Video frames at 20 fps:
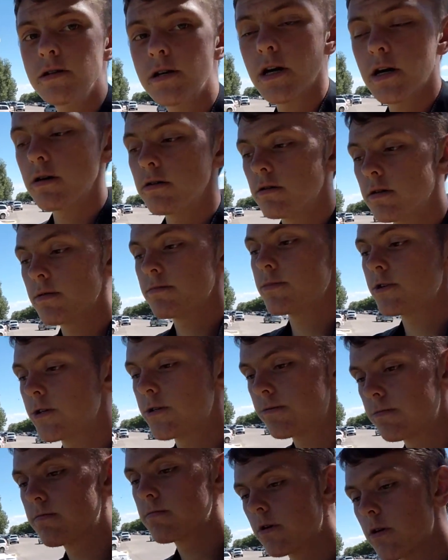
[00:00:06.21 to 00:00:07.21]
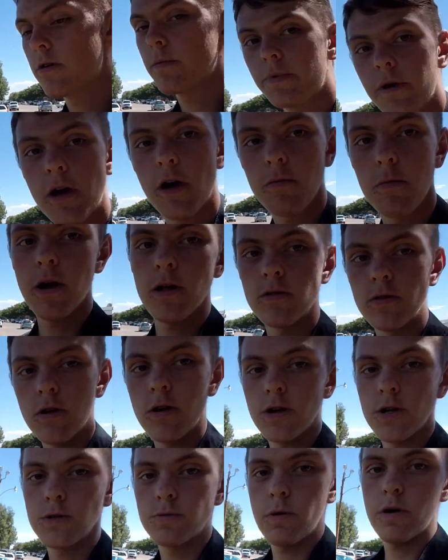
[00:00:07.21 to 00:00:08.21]
now, I'm just going to pick up my
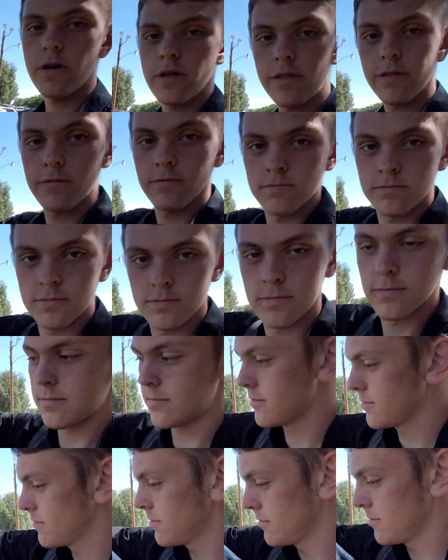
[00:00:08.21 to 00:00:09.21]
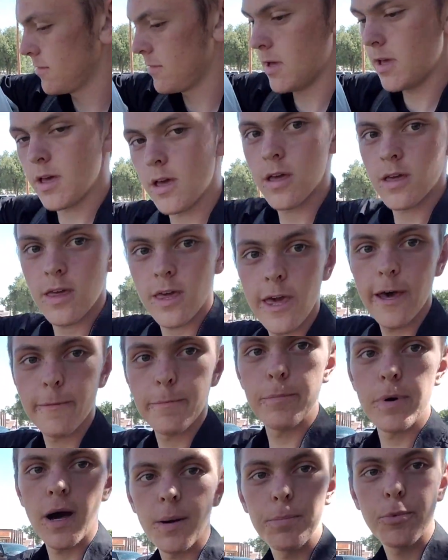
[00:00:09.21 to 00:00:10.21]
lunch with, yeah,
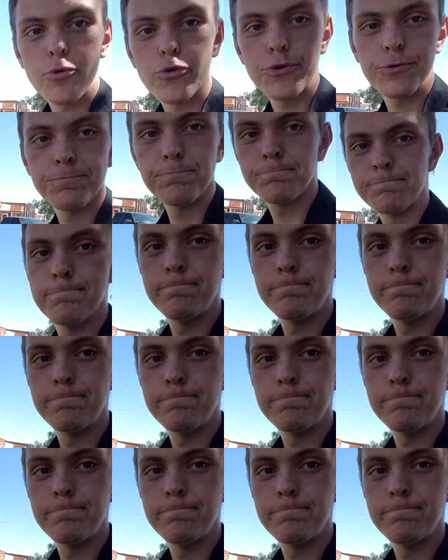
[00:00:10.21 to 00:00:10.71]
popcorn.